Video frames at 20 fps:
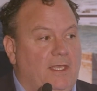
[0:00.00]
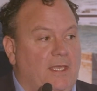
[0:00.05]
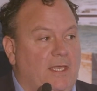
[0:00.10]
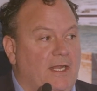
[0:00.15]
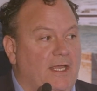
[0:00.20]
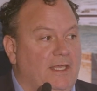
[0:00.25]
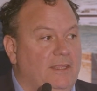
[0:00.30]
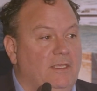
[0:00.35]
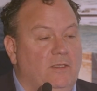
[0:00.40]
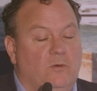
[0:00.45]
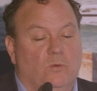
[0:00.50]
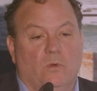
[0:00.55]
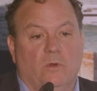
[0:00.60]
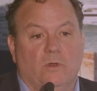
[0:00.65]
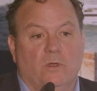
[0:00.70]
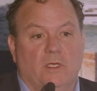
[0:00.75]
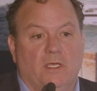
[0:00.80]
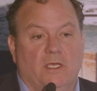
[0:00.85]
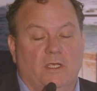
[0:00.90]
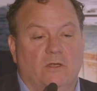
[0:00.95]
And I think
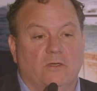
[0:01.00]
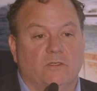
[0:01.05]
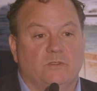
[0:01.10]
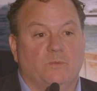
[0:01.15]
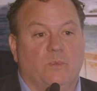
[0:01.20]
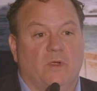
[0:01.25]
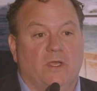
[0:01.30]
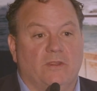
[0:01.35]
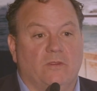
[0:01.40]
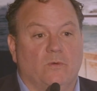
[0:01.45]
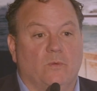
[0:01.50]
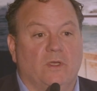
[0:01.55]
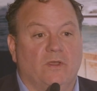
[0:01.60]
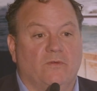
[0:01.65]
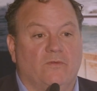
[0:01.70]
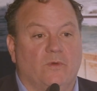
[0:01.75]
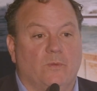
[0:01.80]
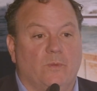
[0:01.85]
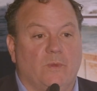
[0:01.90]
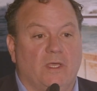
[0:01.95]
we're a hair's breadth away
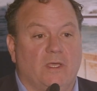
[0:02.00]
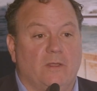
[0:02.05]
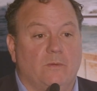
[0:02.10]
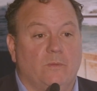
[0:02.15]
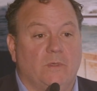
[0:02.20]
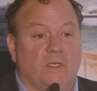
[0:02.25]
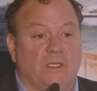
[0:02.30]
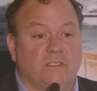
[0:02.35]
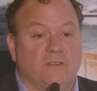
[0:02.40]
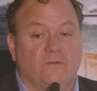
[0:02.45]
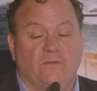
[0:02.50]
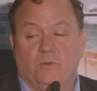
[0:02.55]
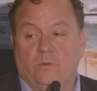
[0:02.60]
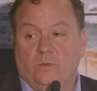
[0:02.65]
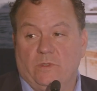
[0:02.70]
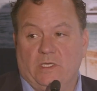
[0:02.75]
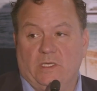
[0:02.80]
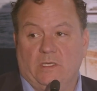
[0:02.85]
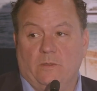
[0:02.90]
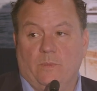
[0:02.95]
from that, because if you
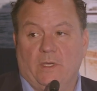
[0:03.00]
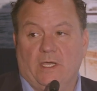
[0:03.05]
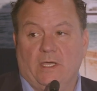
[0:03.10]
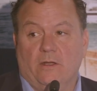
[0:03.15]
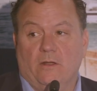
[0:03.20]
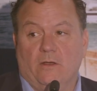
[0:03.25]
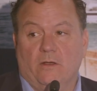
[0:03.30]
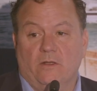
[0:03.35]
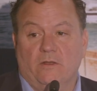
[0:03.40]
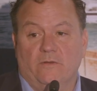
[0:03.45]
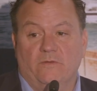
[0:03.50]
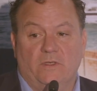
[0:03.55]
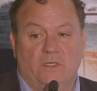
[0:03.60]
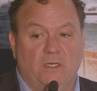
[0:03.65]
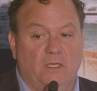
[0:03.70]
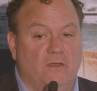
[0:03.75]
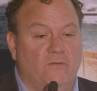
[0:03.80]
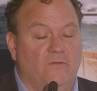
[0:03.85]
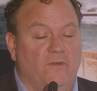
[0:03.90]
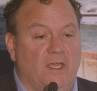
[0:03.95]
think about all of the
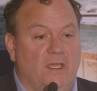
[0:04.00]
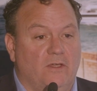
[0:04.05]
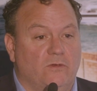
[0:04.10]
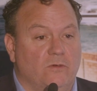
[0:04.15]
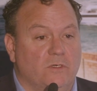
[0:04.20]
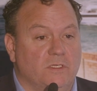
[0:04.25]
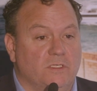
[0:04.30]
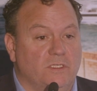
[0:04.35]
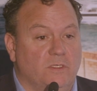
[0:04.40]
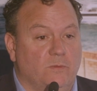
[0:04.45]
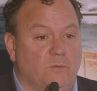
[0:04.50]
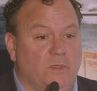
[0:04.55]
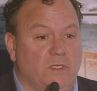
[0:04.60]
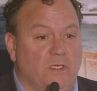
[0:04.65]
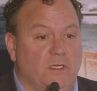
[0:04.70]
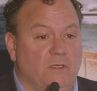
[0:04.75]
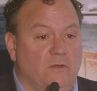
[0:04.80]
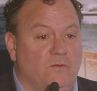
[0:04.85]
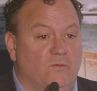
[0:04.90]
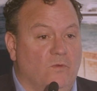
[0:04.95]
gigafactories
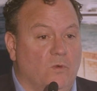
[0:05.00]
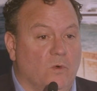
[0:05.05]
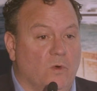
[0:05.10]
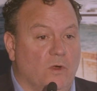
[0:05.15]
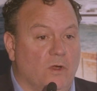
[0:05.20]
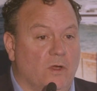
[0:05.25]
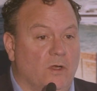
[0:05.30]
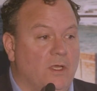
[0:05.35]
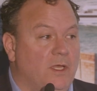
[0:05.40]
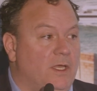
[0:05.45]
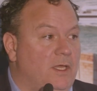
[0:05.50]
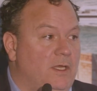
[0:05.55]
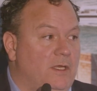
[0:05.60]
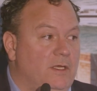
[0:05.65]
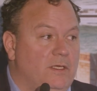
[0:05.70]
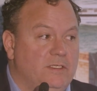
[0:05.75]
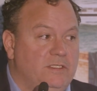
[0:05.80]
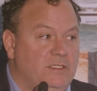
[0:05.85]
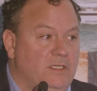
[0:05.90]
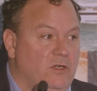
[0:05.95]
competing for
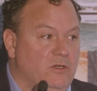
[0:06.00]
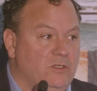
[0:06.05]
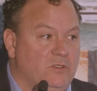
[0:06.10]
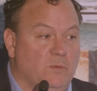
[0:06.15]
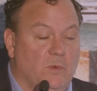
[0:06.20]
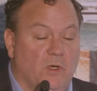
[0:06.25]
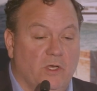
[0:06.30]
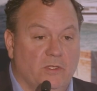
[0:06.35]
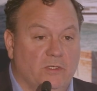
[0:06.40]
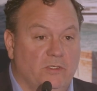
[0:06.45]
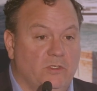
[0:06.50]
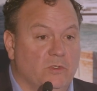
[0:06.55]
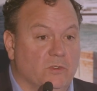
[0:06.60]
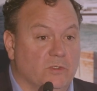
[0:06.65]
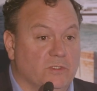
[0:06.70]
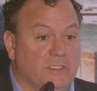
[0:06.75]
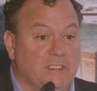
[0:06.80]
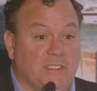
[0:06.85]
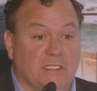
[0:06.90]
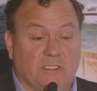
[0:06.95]
scarce
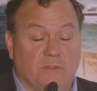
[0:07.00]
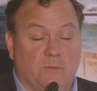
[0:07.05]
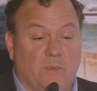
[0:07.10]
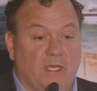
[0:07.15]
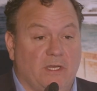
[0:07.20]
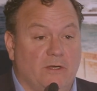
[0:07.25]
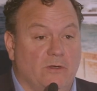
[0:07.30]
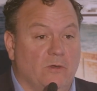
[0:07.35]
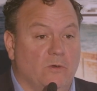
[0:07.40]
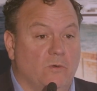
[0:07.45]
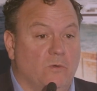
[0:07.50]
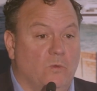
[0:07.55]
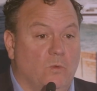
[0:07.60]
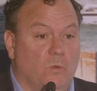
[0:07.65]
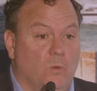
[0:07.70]
molecules, it doesn't matter,